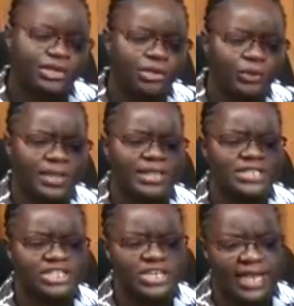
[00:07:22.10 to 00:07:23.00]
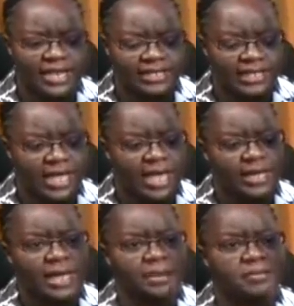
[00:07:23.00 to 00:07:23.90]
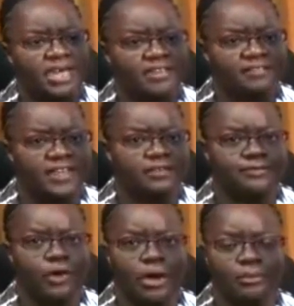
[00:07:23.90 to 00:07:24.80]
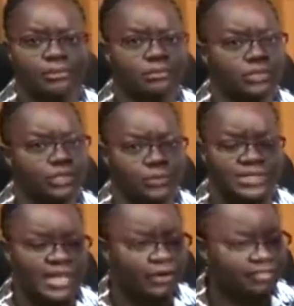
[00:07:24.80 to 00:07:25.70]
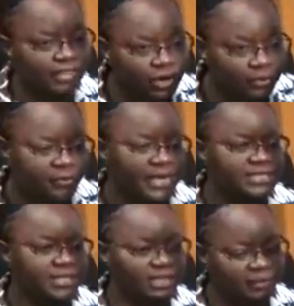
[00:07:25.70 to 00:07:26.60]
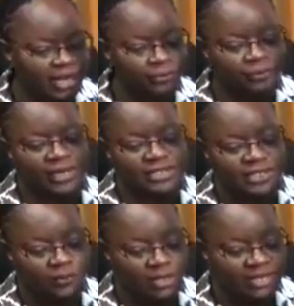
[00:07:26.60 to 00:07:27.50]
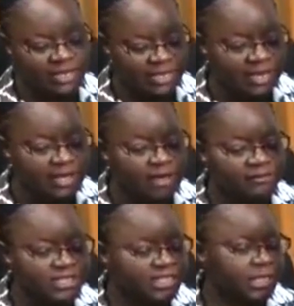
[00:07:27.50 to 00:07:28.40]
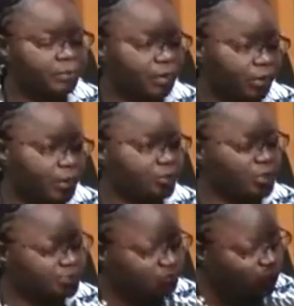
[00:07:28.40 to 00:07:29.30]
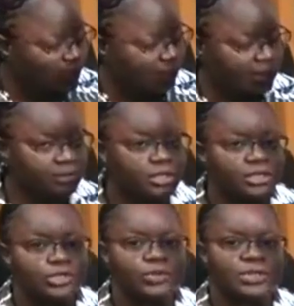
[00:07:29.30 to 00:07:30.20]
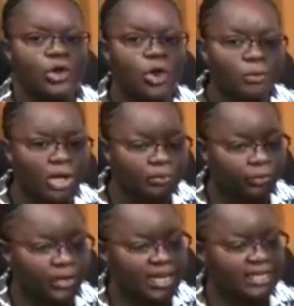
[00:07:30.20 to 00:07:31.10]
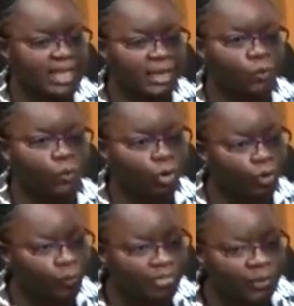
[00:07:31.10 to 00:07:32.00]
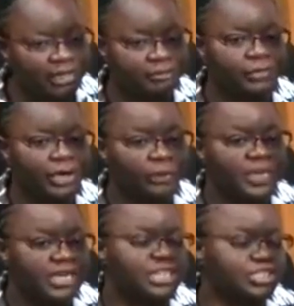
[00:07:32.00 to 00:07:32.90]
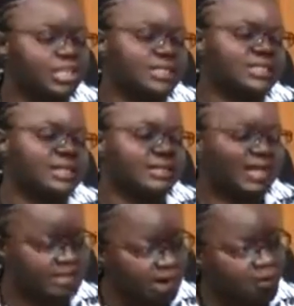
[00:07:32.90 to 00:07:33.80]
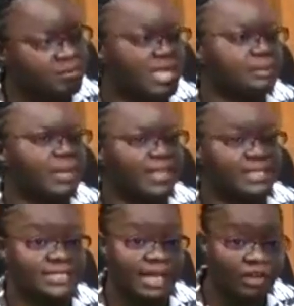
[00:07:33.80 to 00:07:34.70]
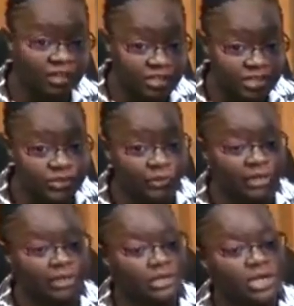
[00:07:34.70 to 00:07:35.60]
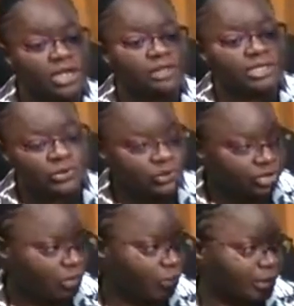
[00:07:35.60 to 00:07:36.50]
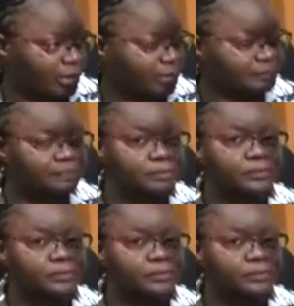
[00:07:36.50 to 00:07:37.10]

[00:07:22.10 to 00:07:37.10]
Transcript: say, you know what, this child can benefit from, you know, psychotherapy based on the background and so on, the foster parent must be willing to come on board and work with whatever recommendations that are made by the psychologist or the social worker.